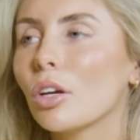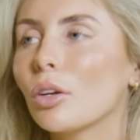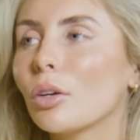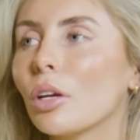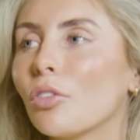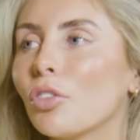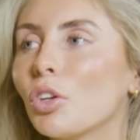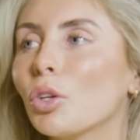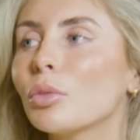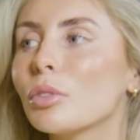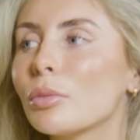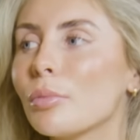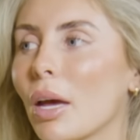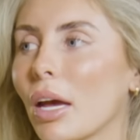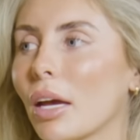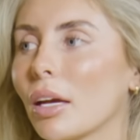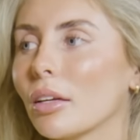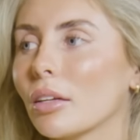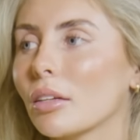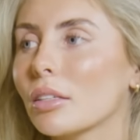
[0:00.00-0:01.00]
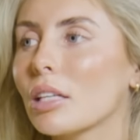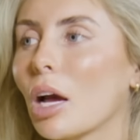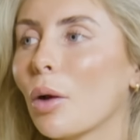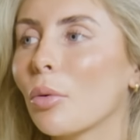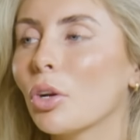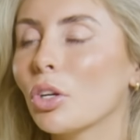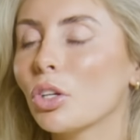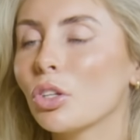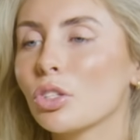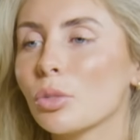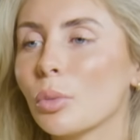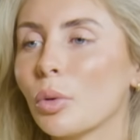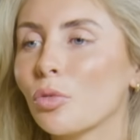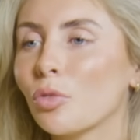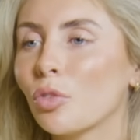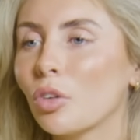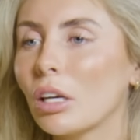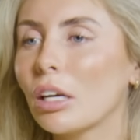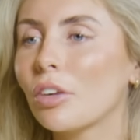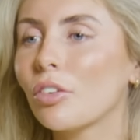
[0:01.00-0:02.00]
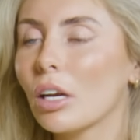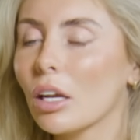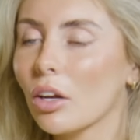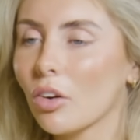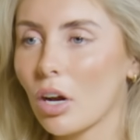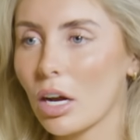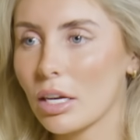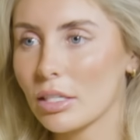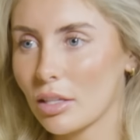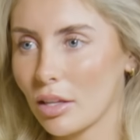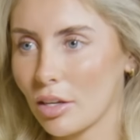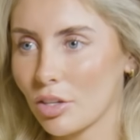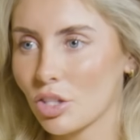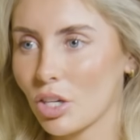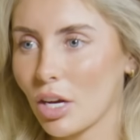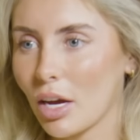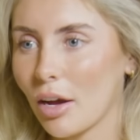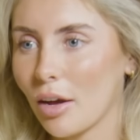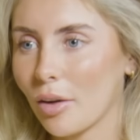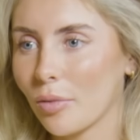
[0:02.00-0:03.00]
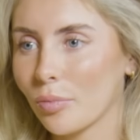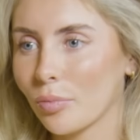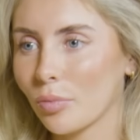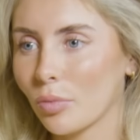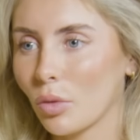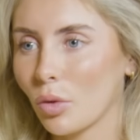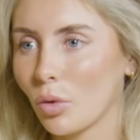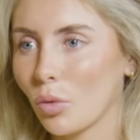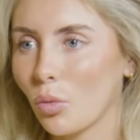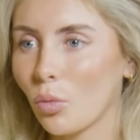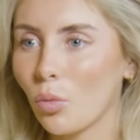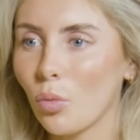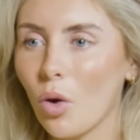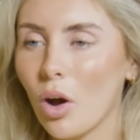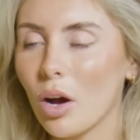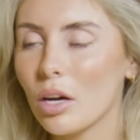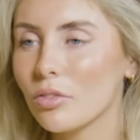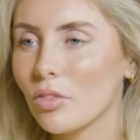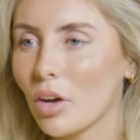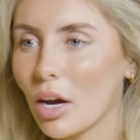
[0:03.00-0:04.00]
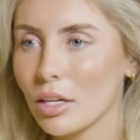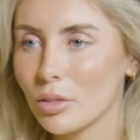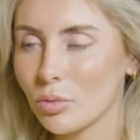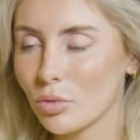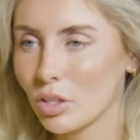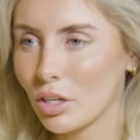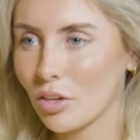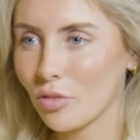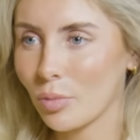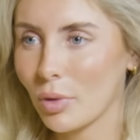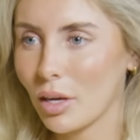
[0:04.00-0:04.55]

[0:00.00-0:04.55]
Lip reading: if you was me, because I want to do something really, really crazy this year, what advice would you give